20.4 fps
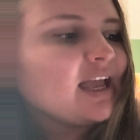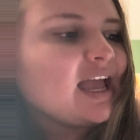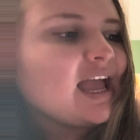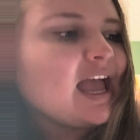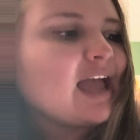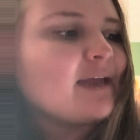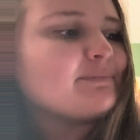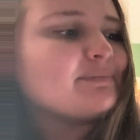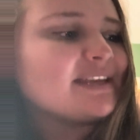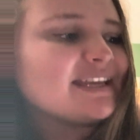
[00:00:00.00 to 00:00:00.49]

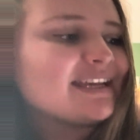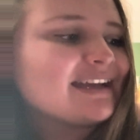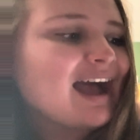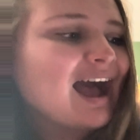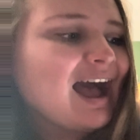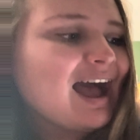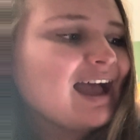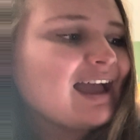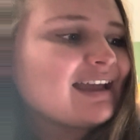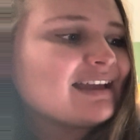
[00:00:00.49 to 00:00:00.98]
And be
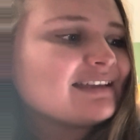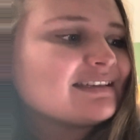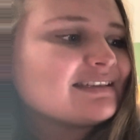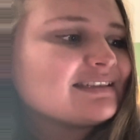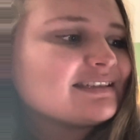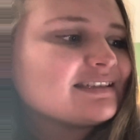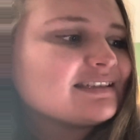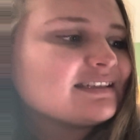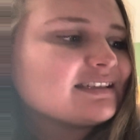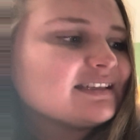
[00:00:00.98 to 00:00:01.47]

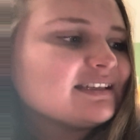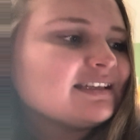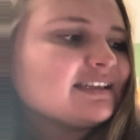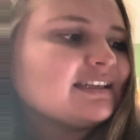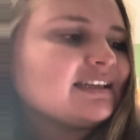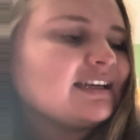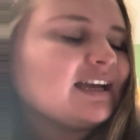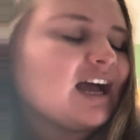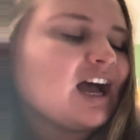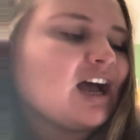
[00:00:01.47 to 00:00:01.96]
kind
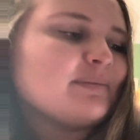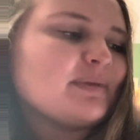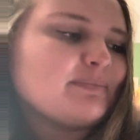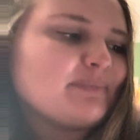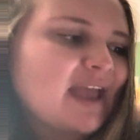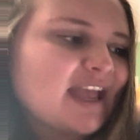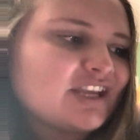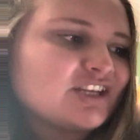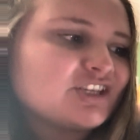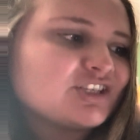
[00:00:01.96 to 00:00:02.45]
and
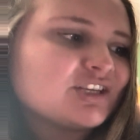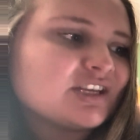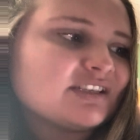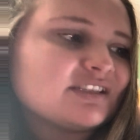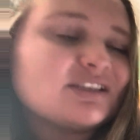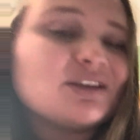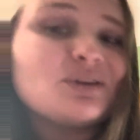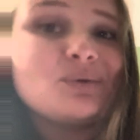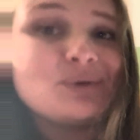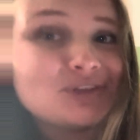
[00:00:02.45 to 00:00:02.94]

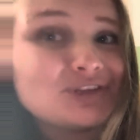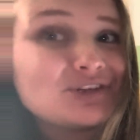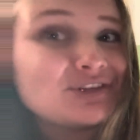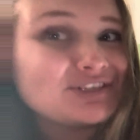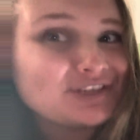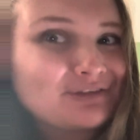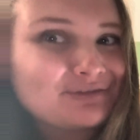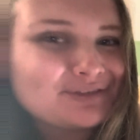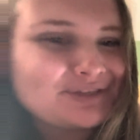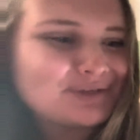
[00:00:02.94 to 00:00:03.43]
patient with
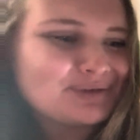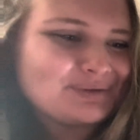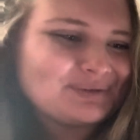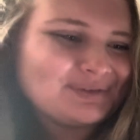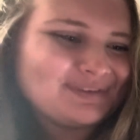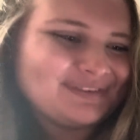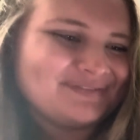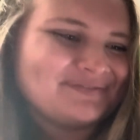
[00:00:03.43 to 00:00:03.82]
yourself too.